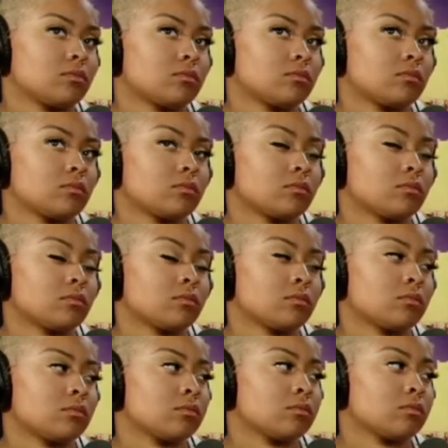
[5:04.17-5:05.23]

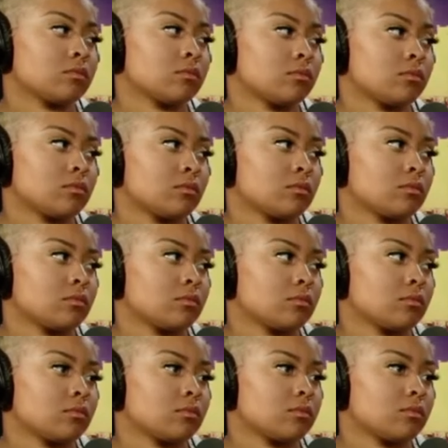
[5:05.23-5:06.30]

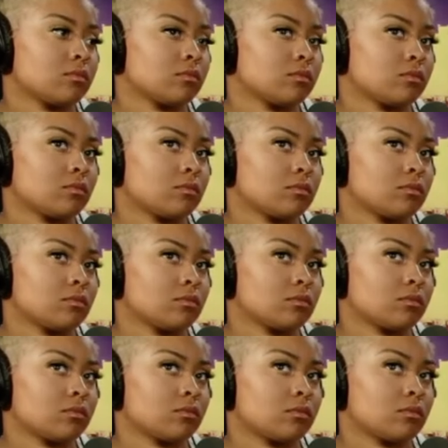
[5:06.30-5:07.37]

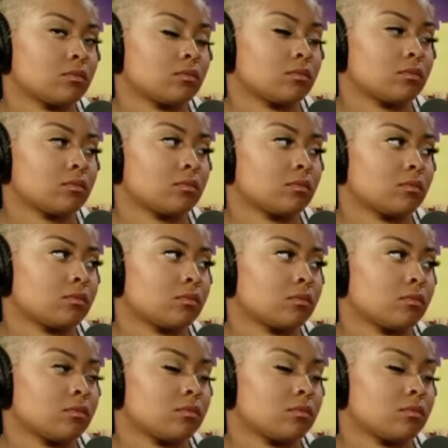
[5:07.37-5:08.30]
This person isn't speaking.